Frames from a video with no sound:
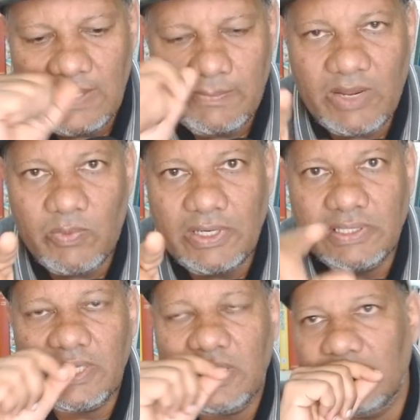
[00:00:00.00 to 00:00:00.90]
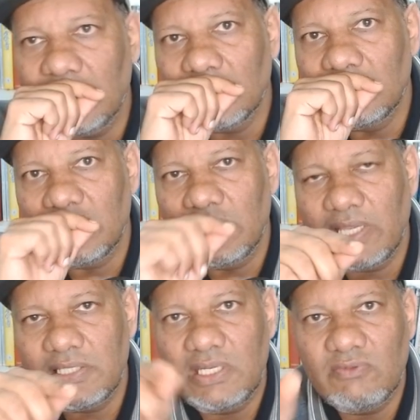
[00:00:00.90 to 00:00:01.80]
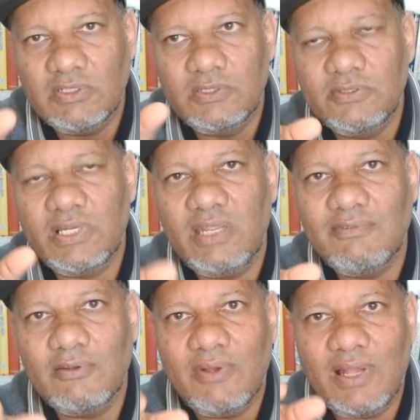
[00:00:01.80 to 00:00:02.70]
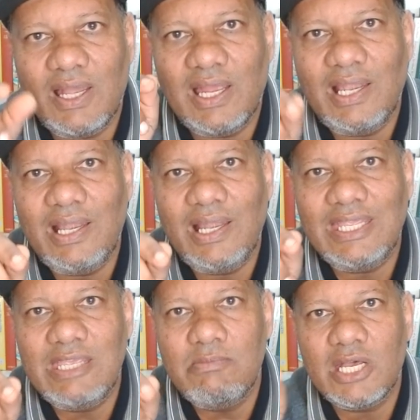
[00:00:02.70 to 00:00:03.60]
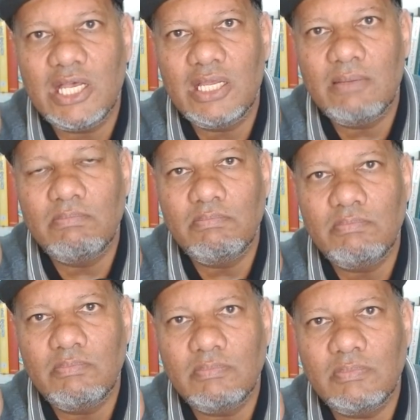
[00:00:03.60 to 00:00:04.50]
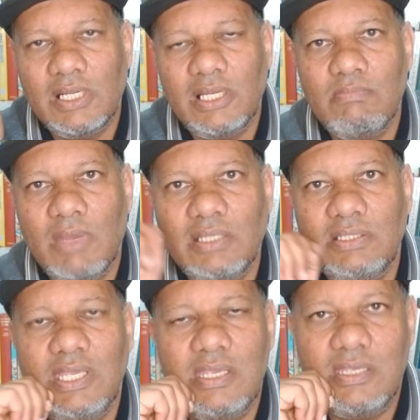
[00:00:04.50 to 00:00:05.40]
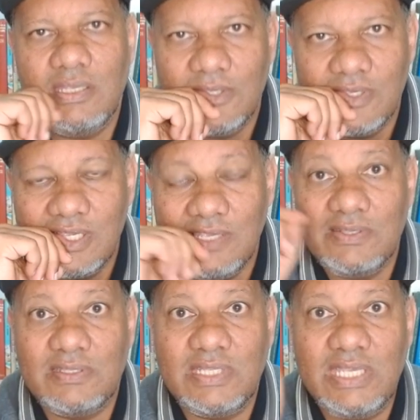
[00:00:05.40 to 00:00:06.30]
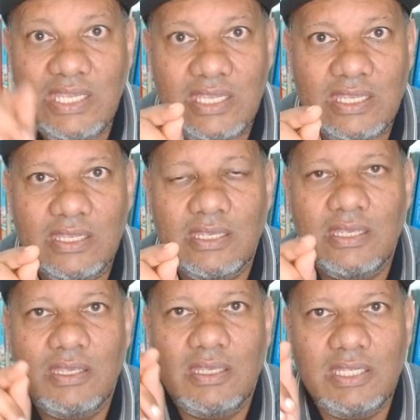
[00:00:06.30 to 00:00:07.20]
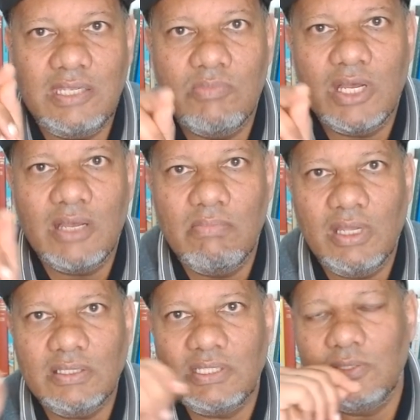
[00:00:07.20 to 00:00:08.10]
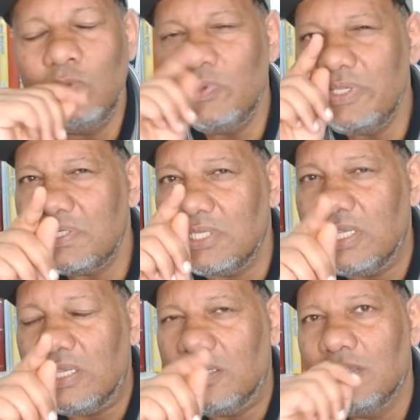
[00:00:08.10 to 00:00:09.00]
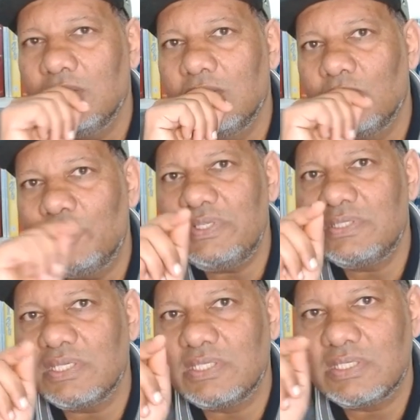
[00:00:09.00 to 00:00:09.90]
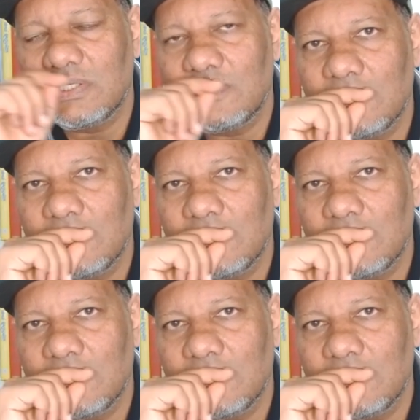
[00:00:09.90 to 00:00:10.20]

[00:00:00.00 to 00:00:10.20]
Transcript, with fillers: But I want to take it now to the next level, to the level of Al-Imam, Al-Mahdi, the Imam Mahdi. Who is he? Who is this?